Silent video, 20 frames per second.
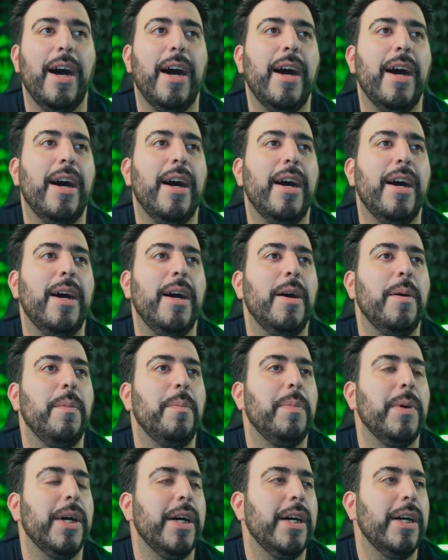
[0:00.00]
Uh,
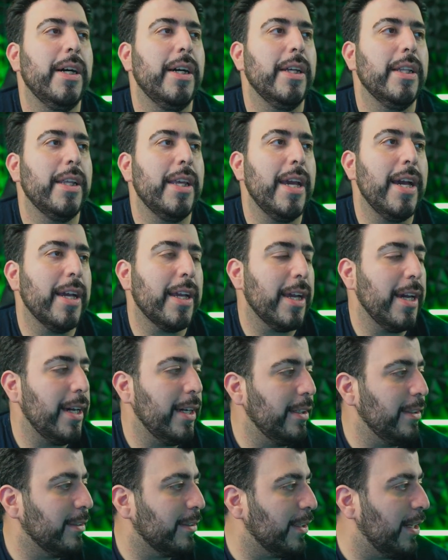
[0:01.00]
but yeah,
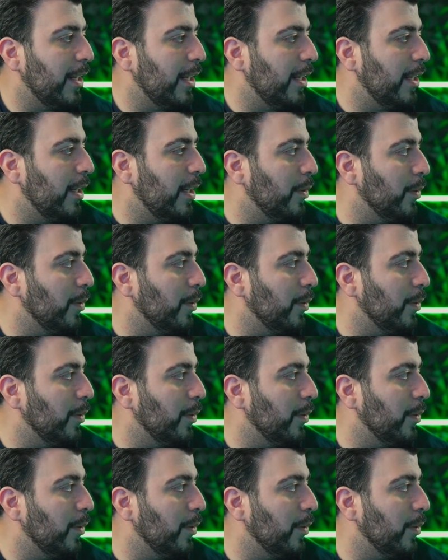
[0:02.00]
guys, uh,